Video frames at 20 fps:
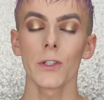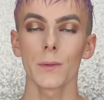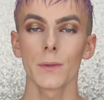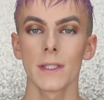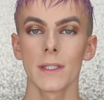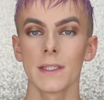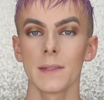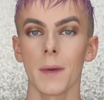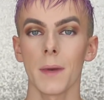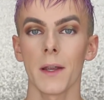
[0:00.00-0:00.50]
look
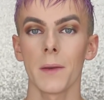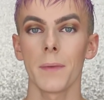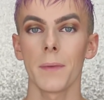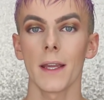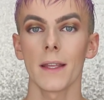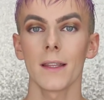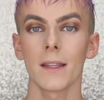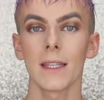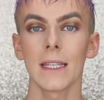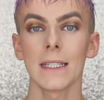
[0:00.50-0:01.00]
was inspired
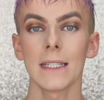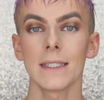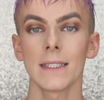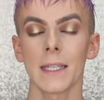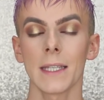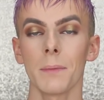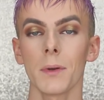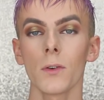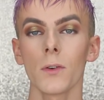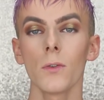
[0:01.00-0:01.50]
by the
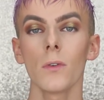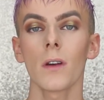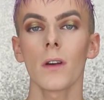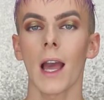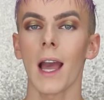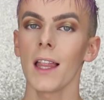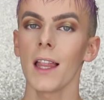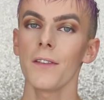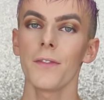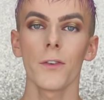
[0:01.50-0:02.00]
typical
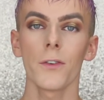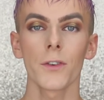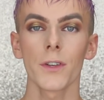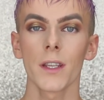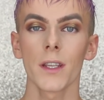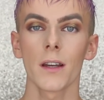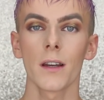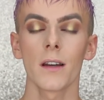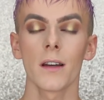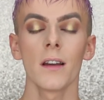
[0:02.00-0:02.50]

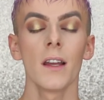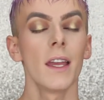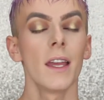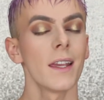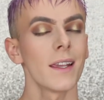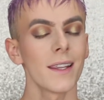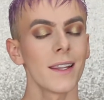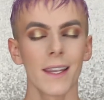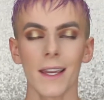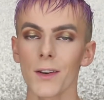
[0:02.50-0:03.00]
California
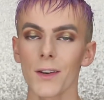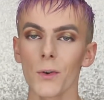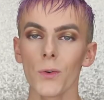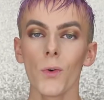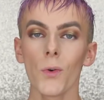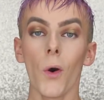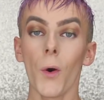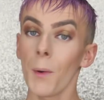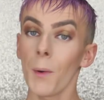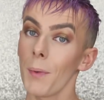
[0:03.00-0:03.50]

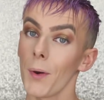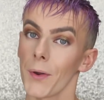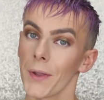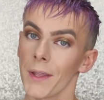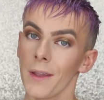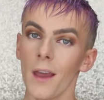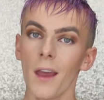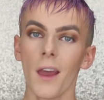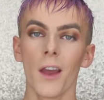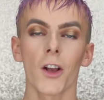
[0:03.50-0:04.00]
ghetto or
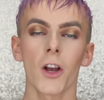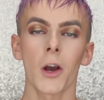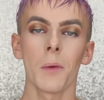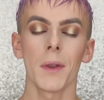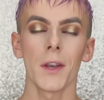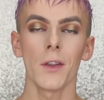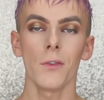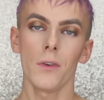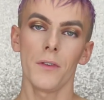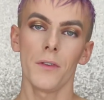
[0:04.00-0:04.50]
boy
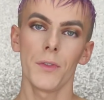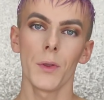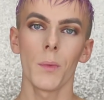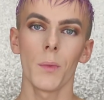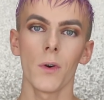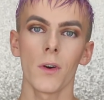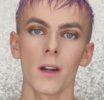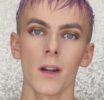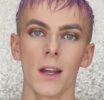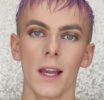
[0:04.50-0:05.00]
coming out of the
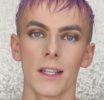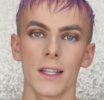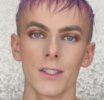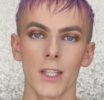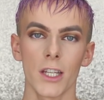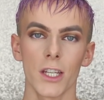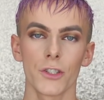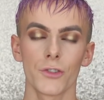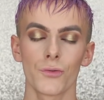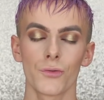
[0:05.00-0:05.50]
water and
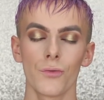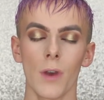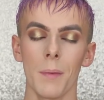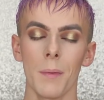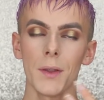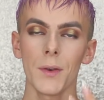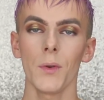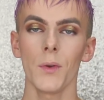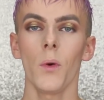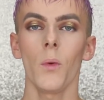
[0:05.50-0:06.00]

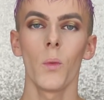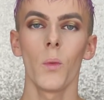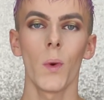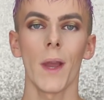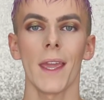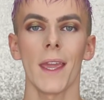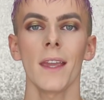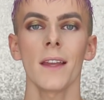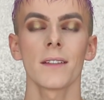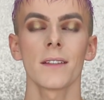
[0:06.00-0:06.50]
dripping
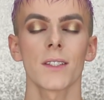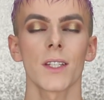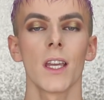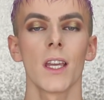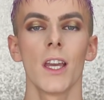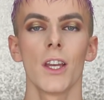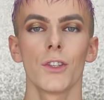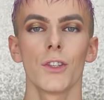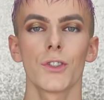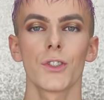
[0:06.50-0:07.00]
wet.
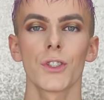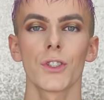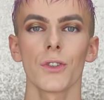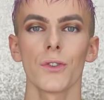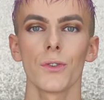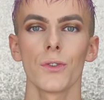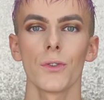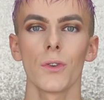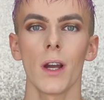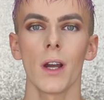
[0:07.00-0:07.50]

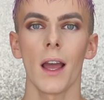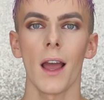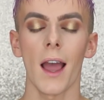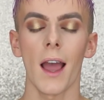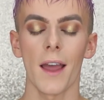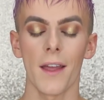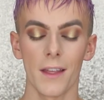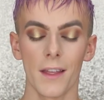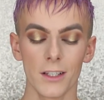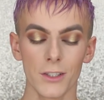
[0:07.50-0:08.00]
So
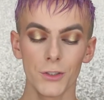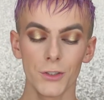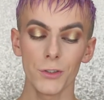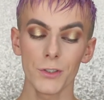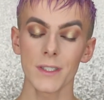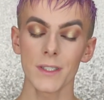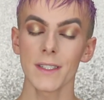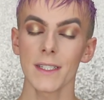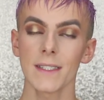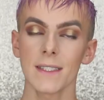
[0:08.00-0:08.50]

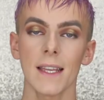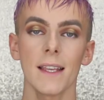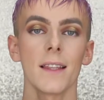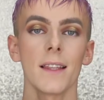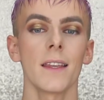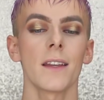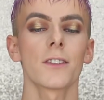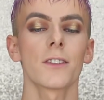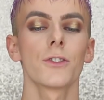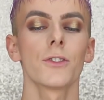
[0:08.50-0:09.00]
using this
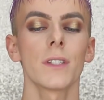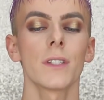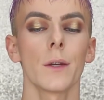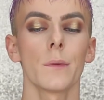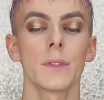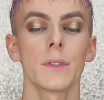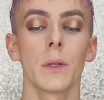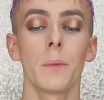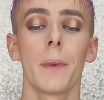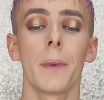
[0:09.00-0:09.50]
highlighter just
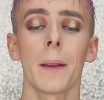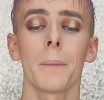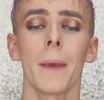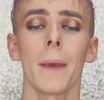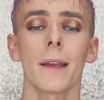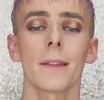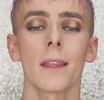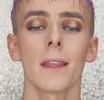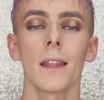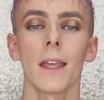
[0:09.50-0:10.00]
helps to bring
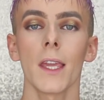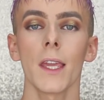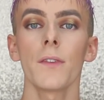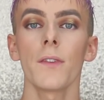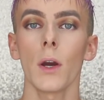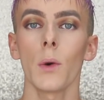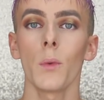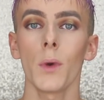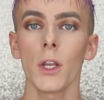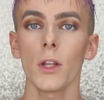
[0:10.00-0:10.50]
back the life.
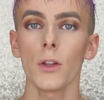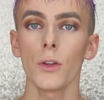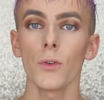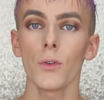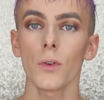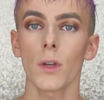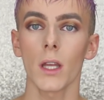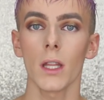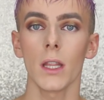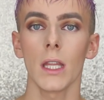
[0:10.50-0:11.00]
I want to
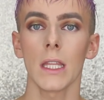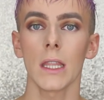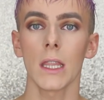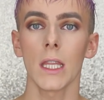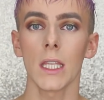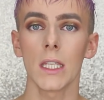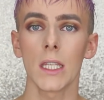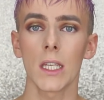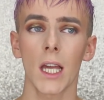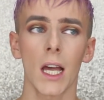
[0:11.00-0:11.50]
look like
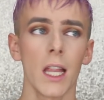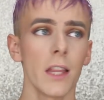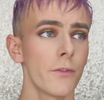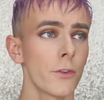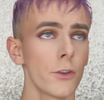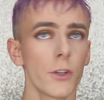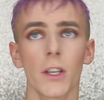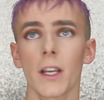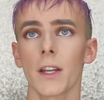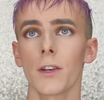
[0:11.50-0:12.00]
the
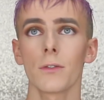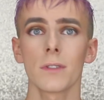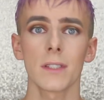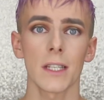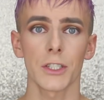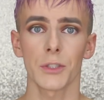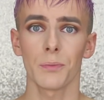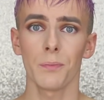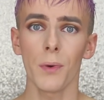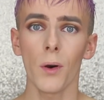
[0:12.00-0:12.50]
California ghetto
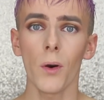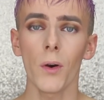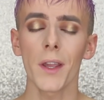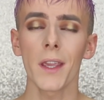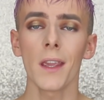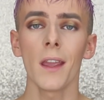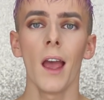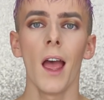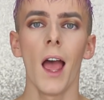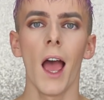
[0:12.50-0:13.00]
slash
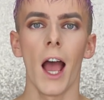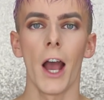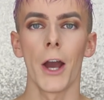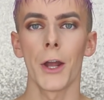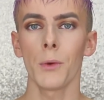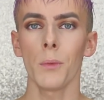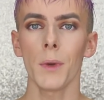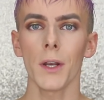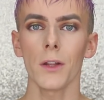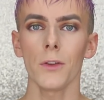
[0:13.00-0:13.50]
boy. I
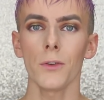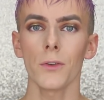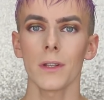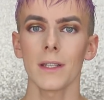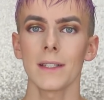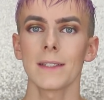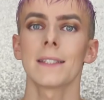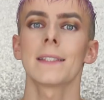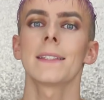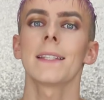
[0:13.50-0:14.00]
don't want to look
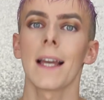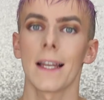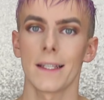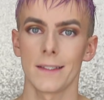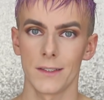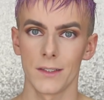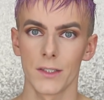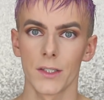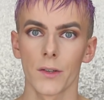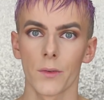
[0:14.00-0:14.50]
like the
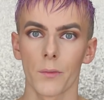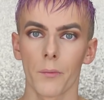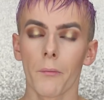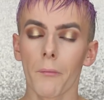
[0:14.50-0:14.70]
sand.